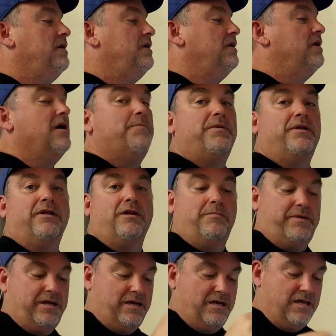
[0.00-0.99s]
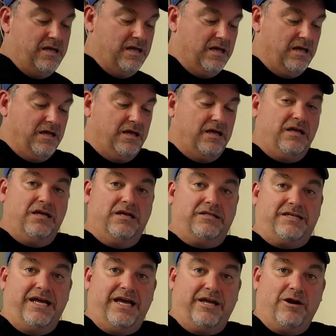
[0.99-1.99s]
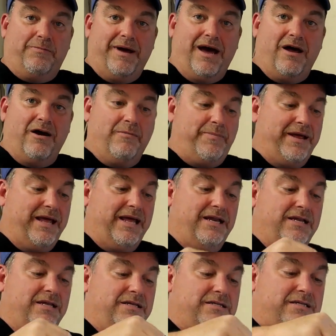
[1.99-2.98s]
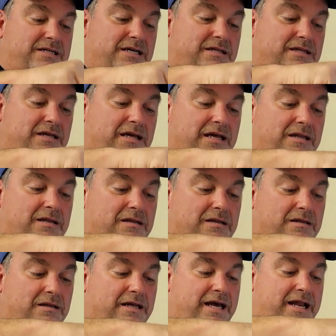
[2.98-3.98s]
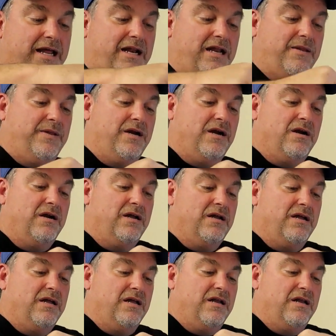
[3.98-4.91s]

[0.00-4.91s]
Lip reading: heat it up a little bit. You take your powder paint, you stick the lead head in there,